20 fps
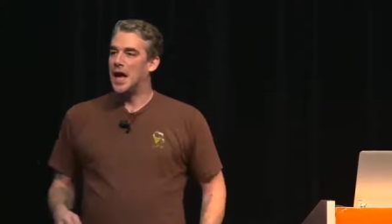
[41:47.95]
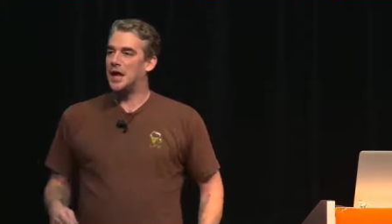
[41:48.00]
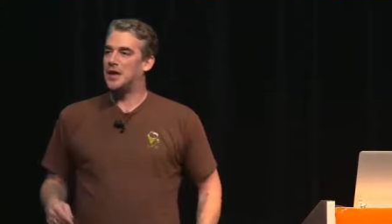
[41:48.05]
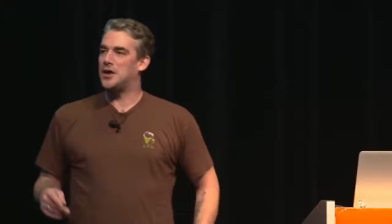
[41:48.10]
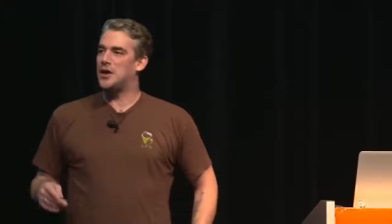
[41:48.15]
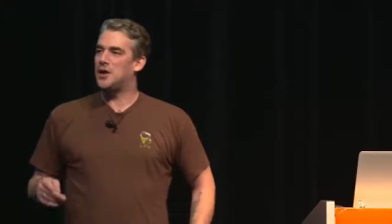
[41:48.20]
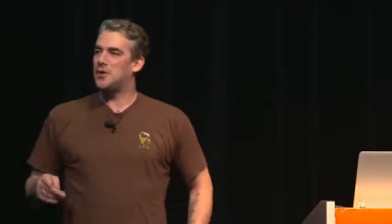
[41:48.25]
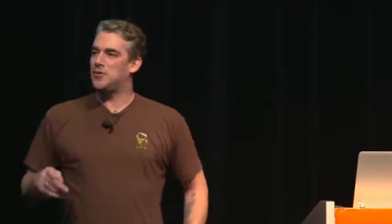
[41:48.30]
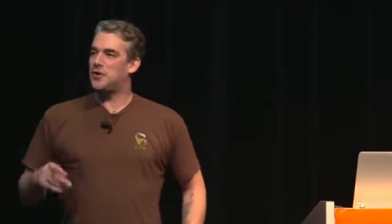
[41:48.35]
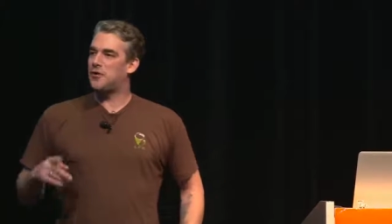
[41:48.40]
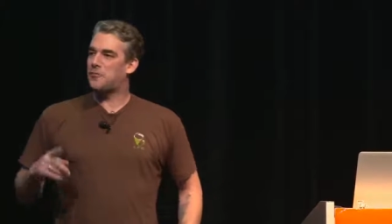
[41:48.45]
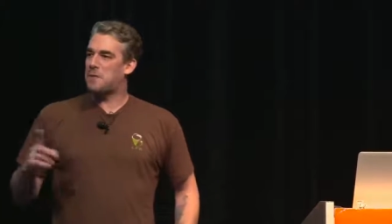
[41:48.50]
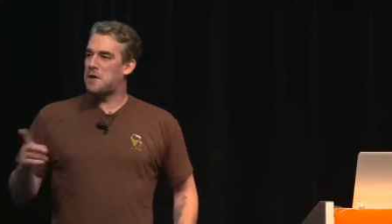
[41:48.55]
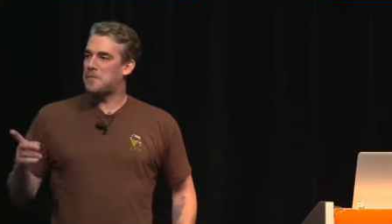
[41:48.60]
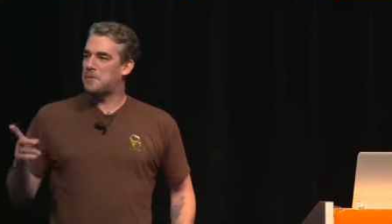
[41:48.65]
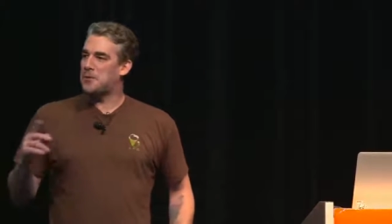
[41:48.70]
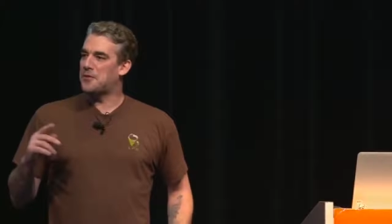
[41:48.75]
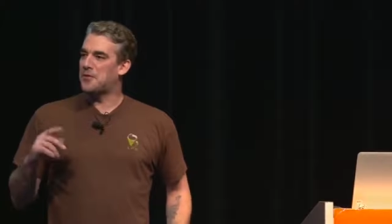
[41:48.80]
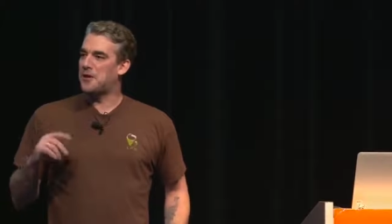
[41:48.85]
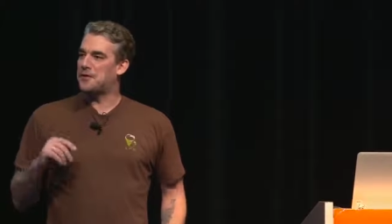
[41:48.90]
And you know, these
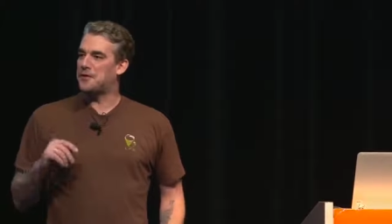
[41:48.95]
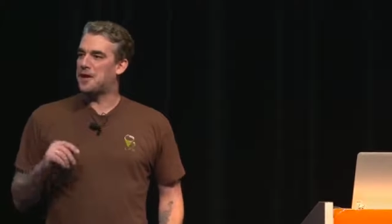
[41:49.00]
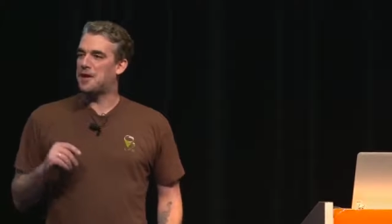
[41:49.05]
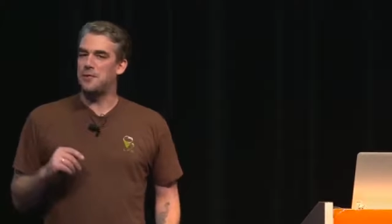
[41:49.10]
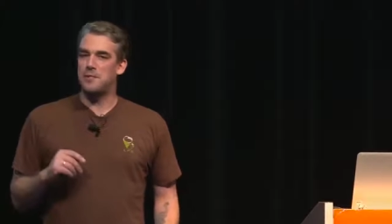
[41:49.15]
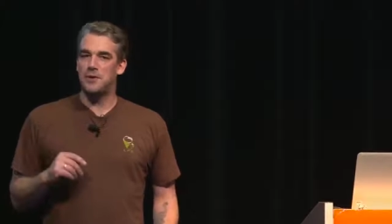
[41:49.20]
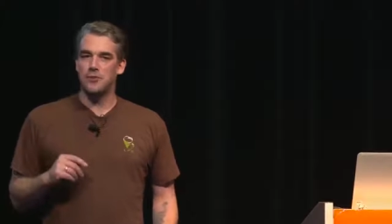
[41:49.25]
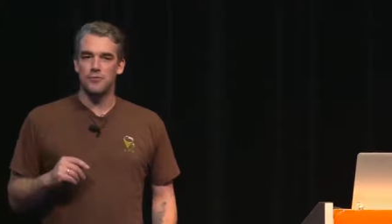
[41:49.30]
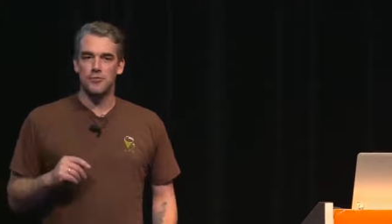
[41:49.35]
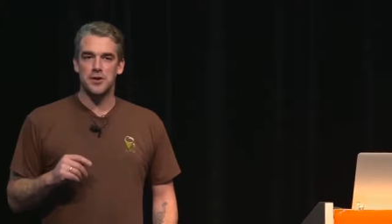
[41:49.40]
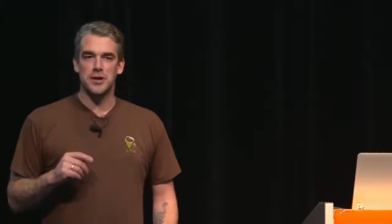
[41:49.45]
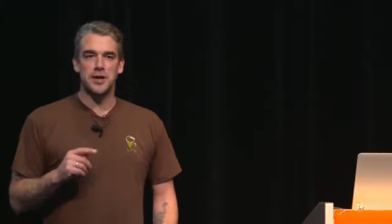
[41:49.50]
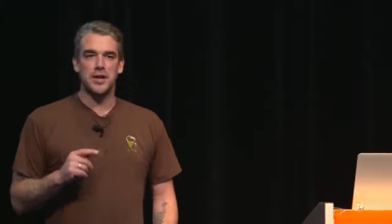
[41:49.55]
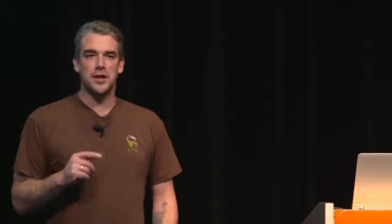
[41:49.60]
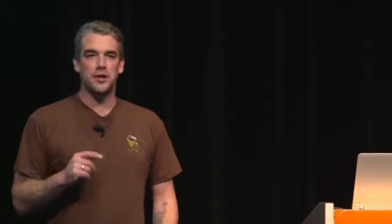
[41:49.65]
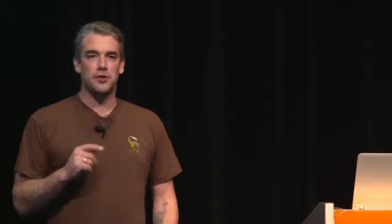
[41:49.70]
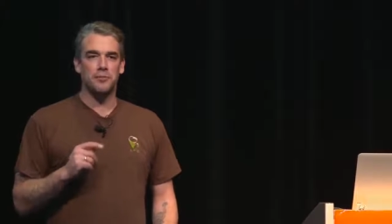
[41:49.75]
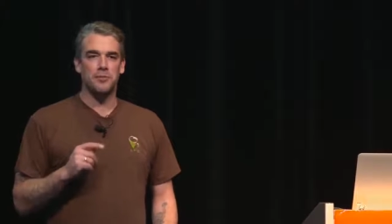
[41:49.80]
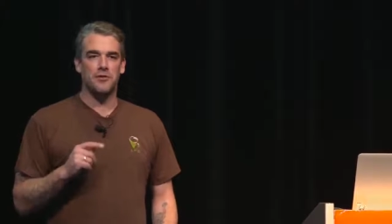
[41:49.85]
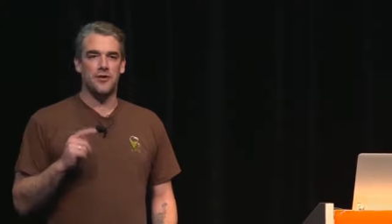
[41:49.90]
people, they tend to be
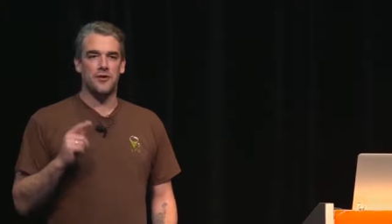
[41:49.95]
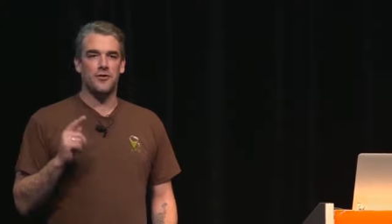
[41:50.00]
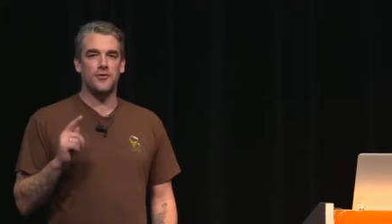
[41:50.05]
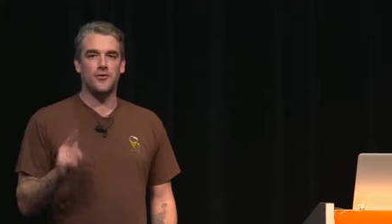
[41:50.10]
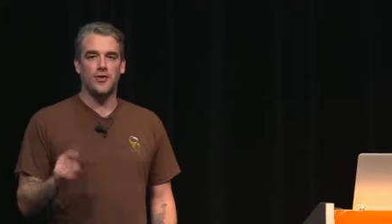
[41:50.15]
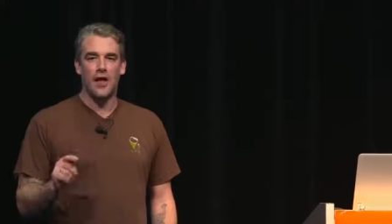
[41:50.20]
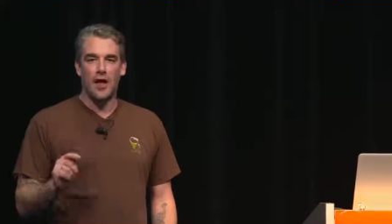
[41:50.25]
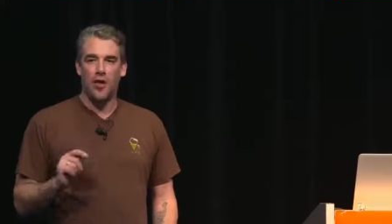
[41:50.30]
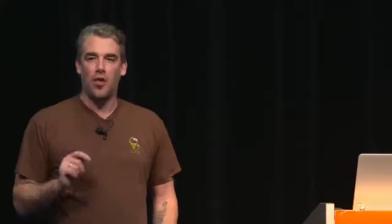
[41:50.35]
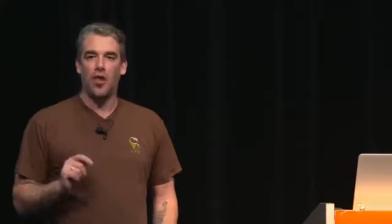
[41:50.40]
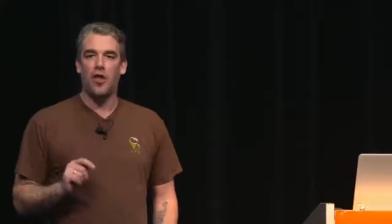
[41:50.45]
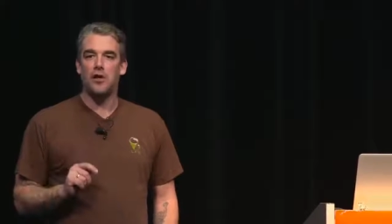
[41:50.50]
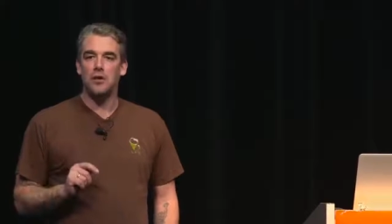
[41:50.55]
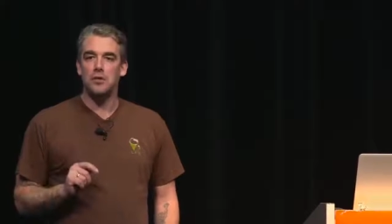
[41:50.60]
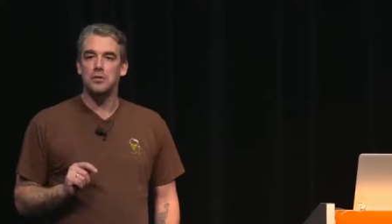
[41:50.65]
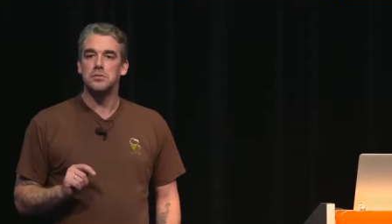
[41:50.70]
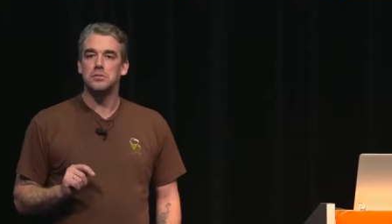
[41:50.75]
really good with Excel.